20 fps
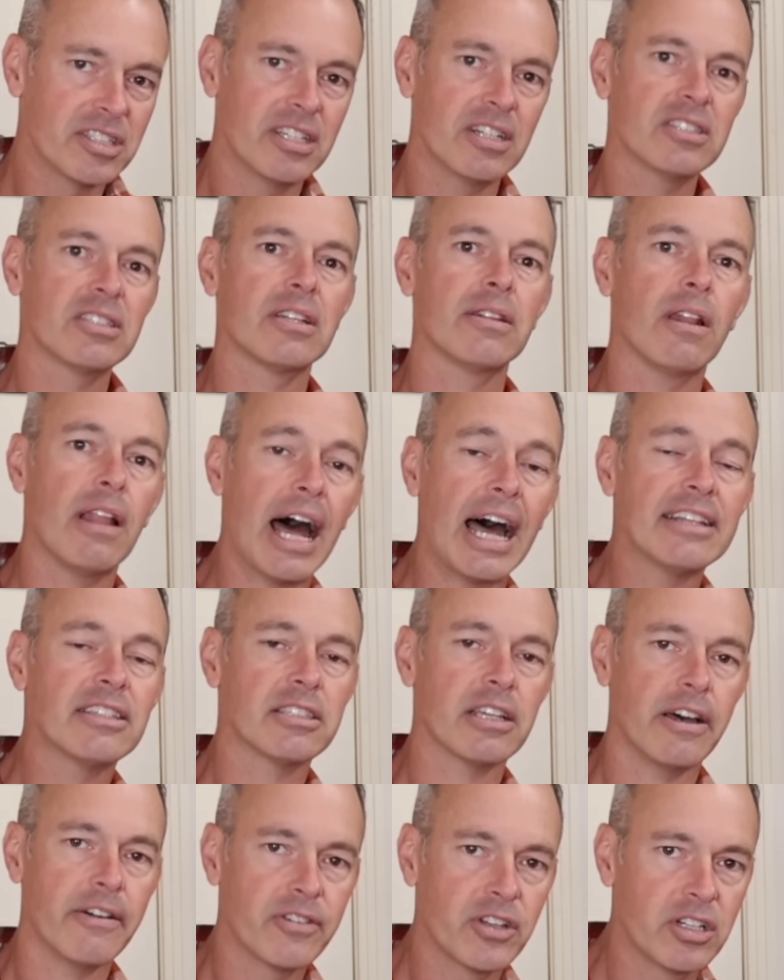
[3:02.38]
There's lots
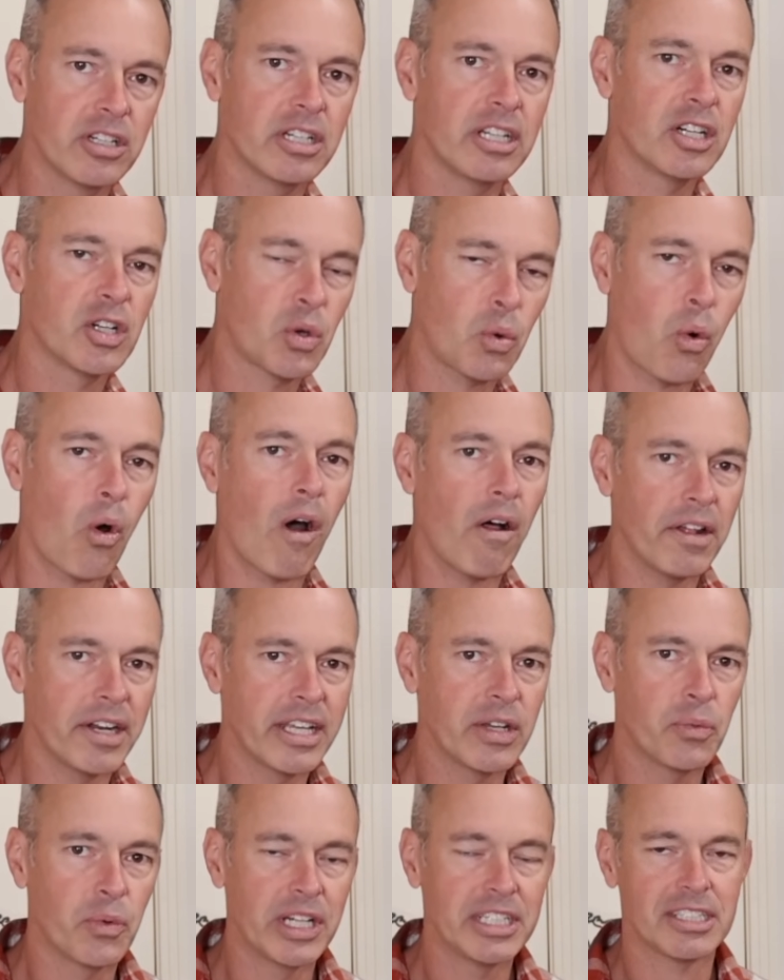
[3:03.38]
of good
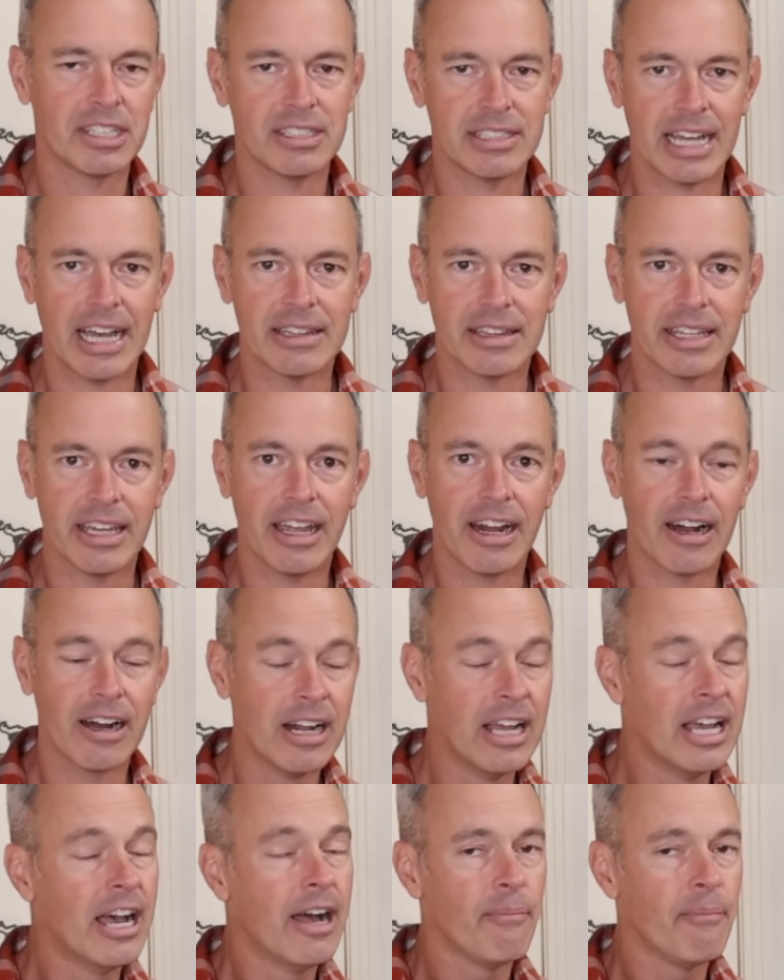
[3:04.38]
quality winches out there.